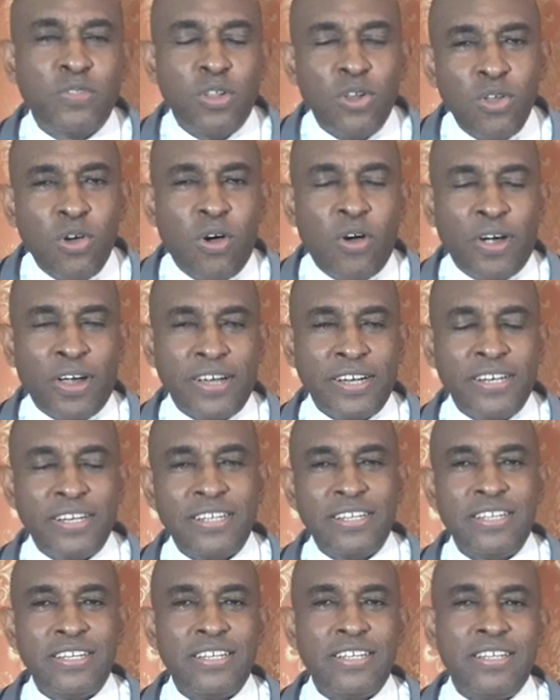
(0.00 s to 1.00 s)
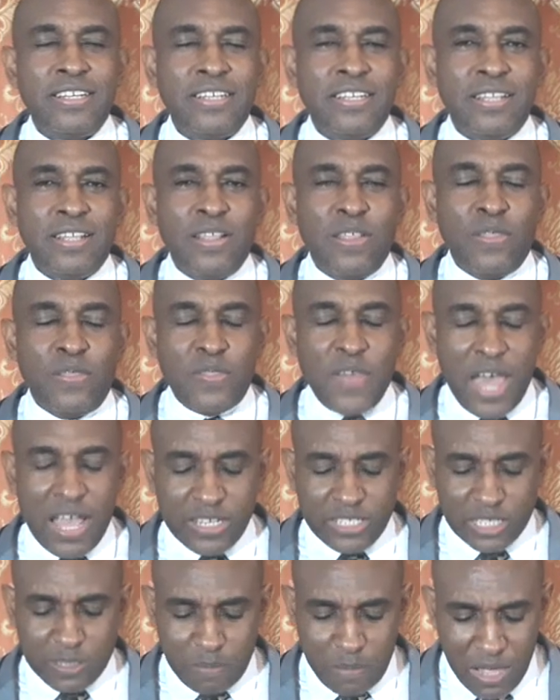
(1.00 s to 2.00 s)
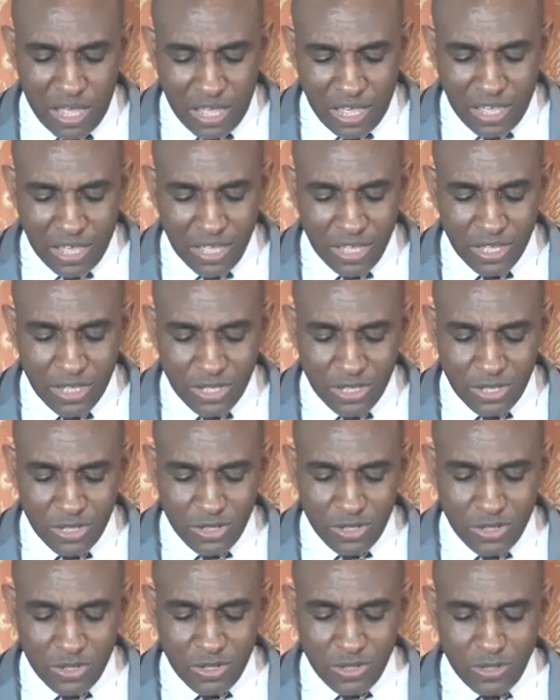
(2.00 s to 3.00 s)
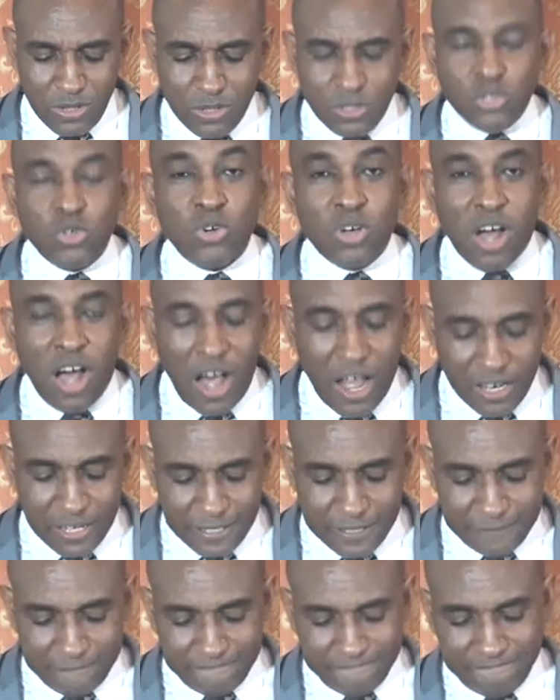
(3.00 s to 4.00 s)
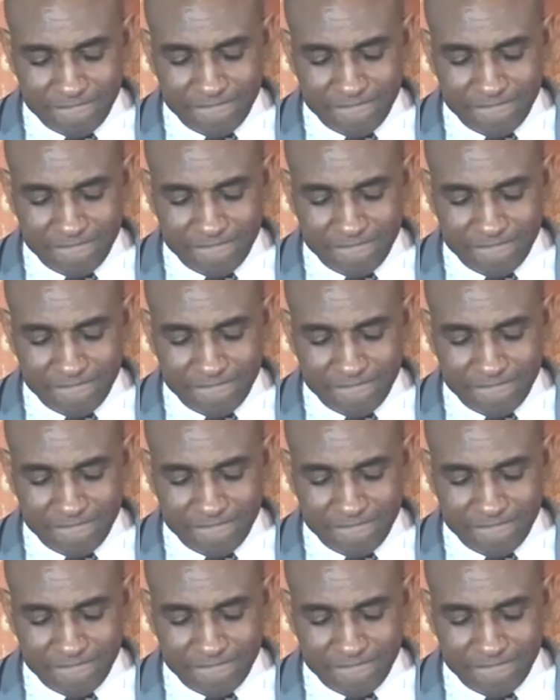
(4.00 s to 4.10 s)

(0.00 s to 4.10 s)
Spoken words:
of the Lord. Thanks be to God.